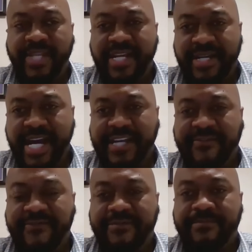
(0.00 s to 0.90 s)
in
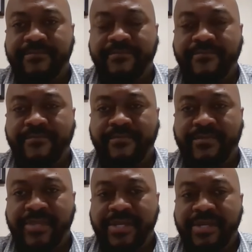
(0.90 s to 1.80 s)
life.
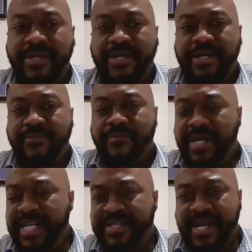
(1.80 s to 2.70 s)

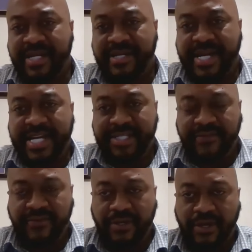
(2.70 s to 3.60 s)
Money's not going to last
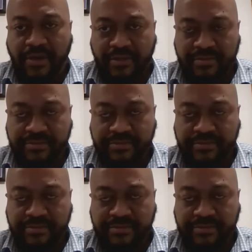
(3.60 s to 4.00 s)
you for long.